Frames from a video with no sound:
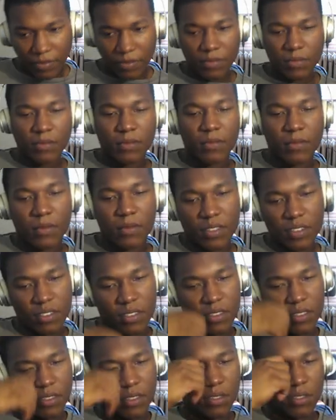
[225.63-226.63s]

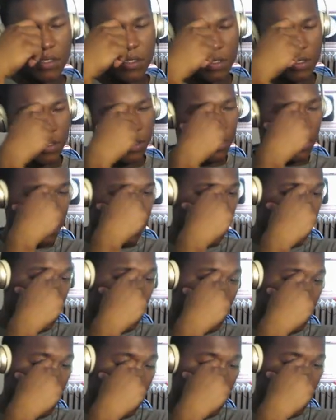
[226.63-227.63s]

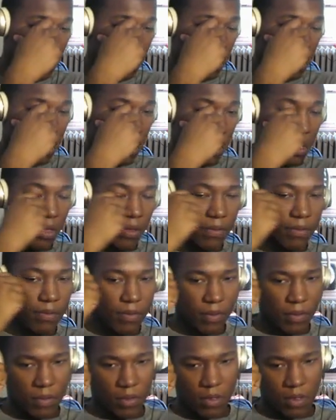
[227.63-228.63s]

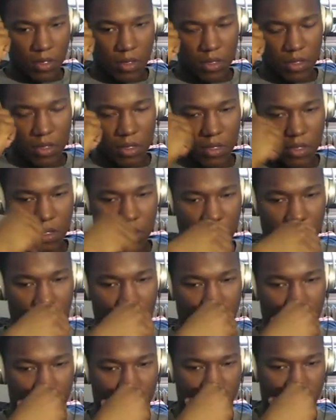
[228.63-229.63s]

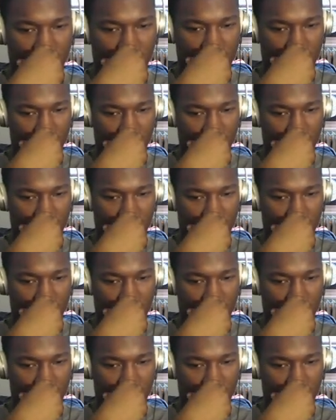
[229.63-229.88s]
No one is speaking in this clip.